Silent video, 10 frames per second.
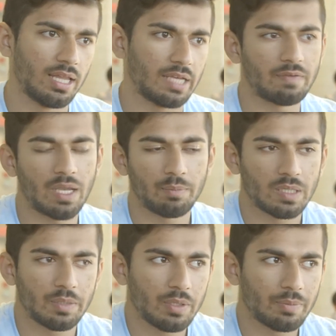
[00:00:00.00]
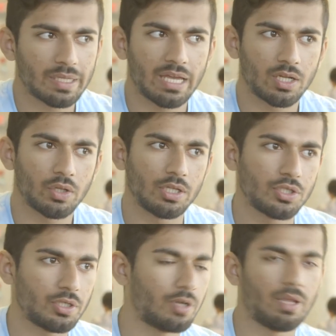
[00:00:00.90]
Like if I'm gonna be a mechanical
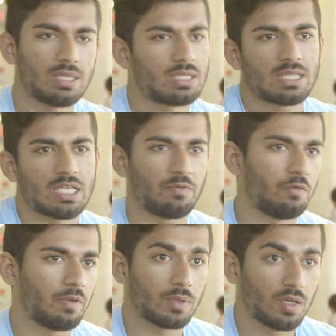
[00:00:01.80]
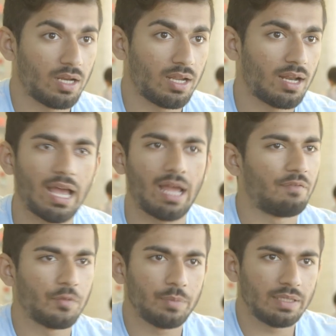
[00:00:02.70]
engineer, I'm not successful if I'm good at it. I
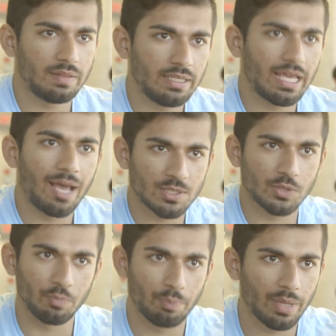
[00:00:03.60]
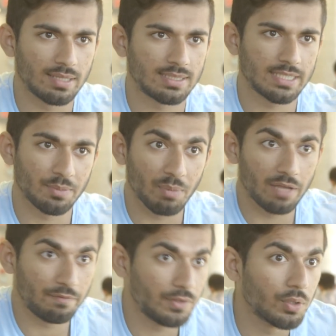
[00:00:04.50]
have to be the absolute best in
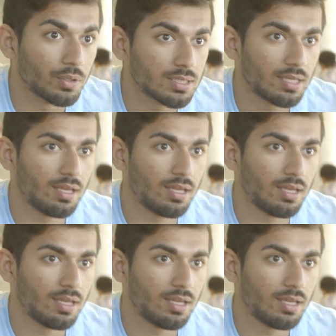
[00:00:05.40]
my field.